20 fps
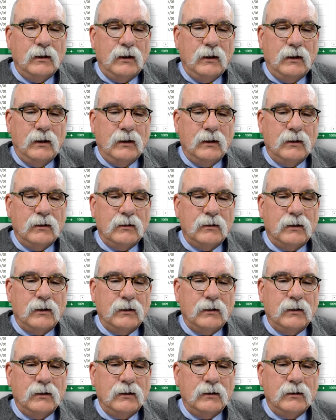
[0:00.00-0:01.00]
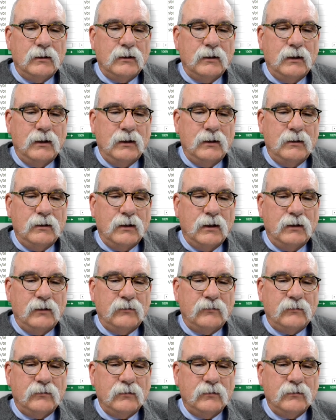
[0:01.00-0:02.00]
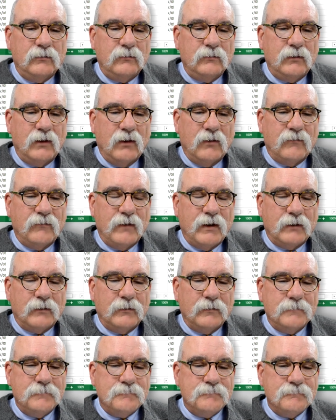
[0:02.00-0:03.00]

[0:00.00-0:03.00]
And I get a nice scale factor.